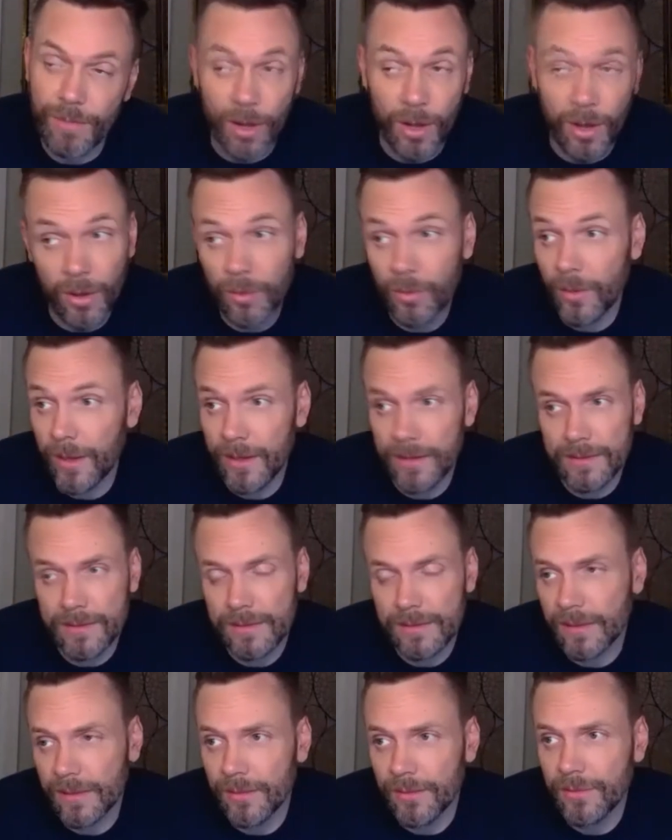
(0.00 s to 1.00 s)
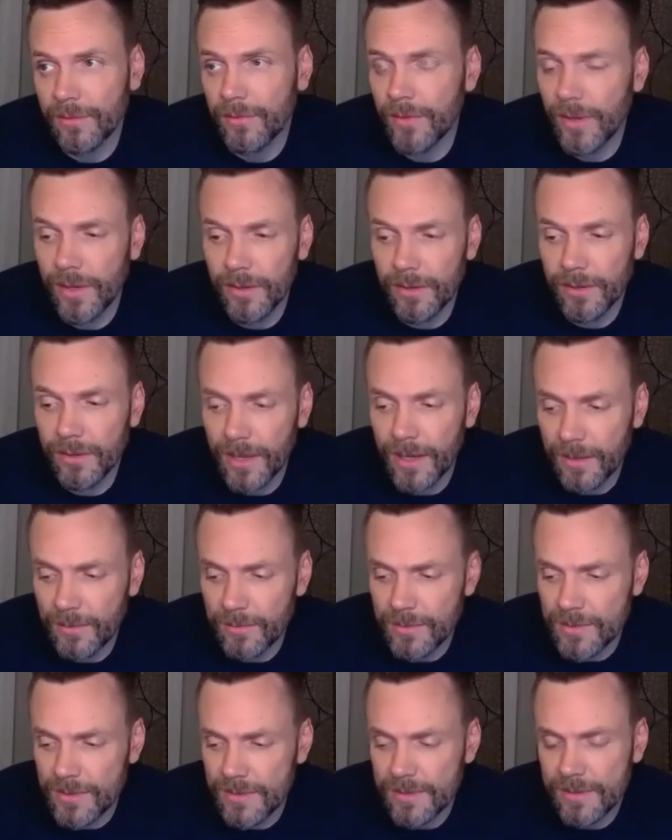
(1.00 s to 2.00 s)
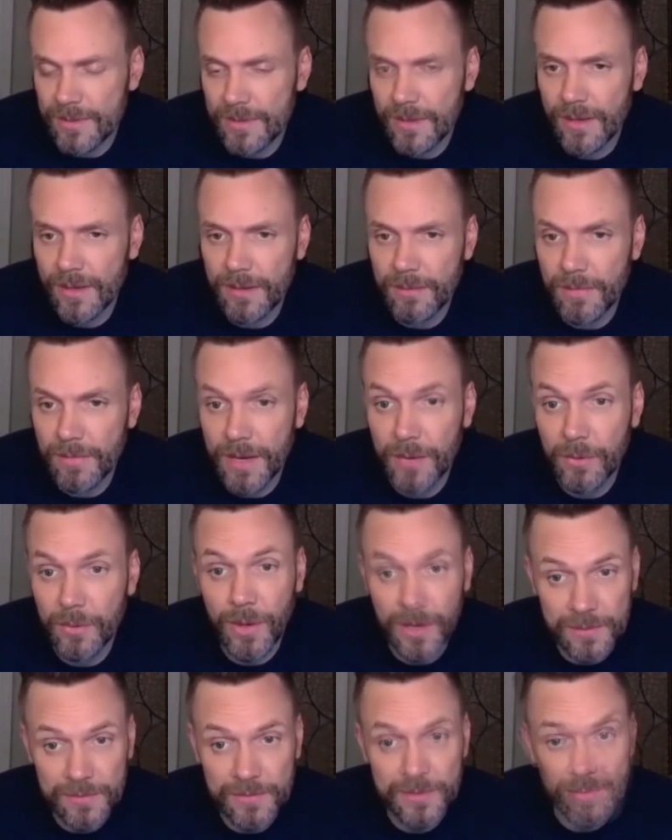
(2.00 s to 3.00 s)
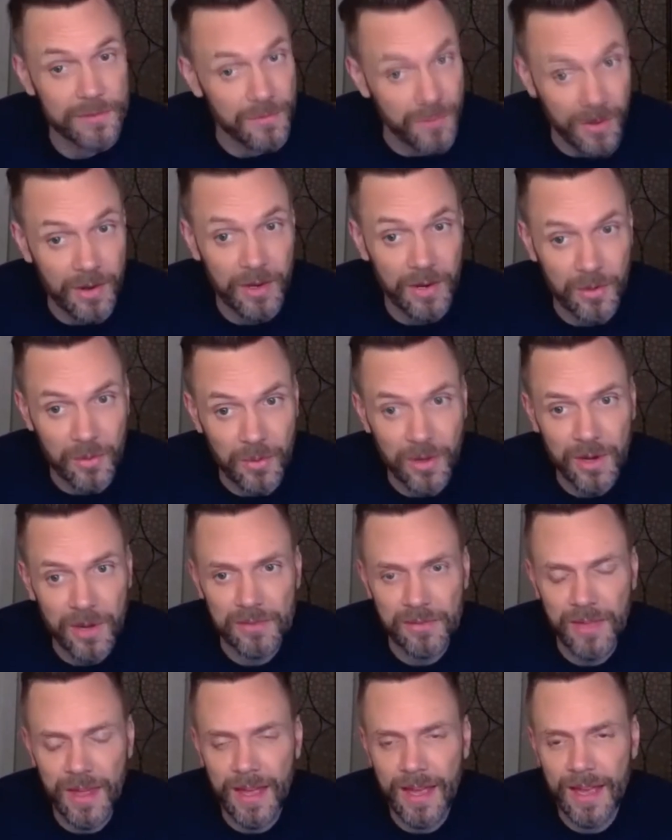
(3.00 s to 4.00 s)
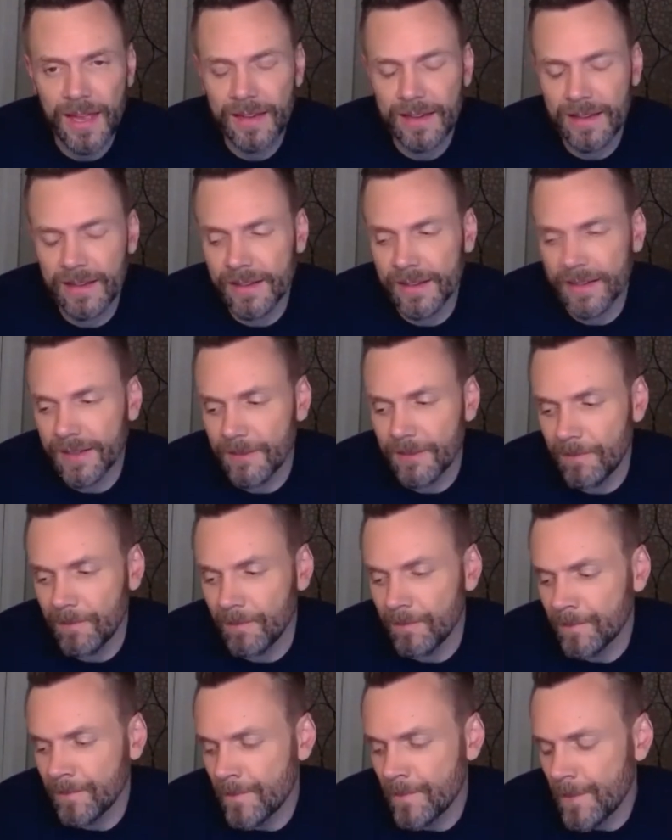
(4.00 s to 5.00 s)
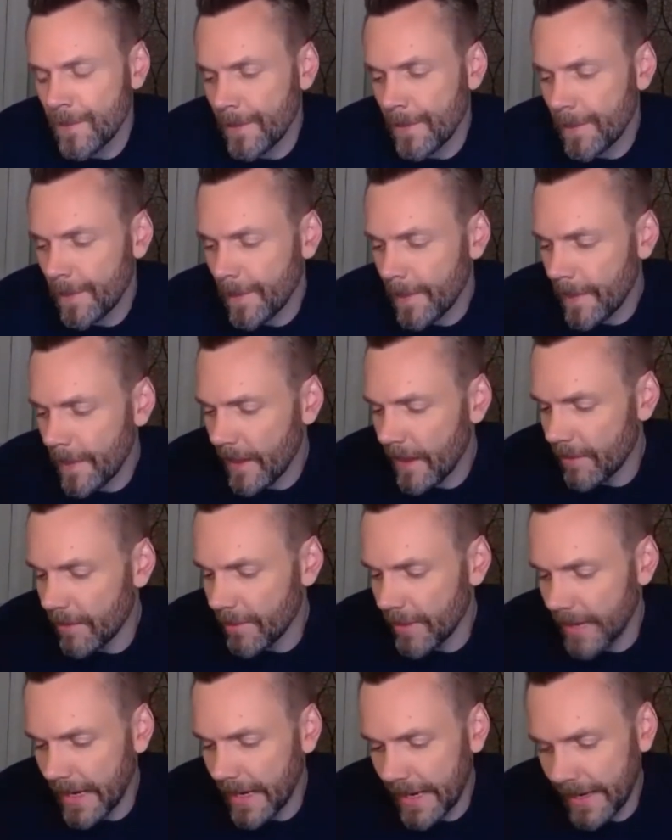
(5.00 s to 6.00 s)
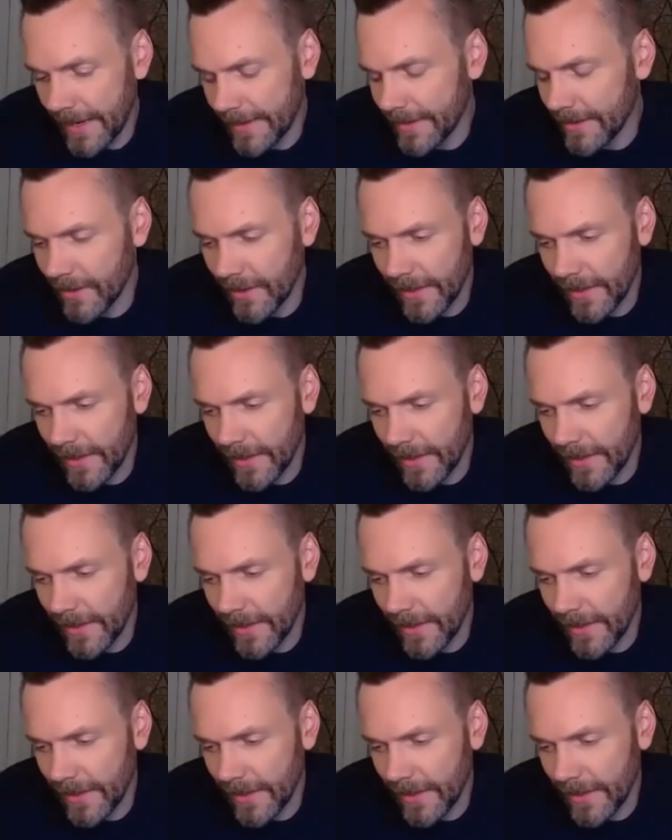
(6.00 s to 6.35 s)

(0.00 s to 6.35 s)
always loved video games. My wife is very aware of that. But I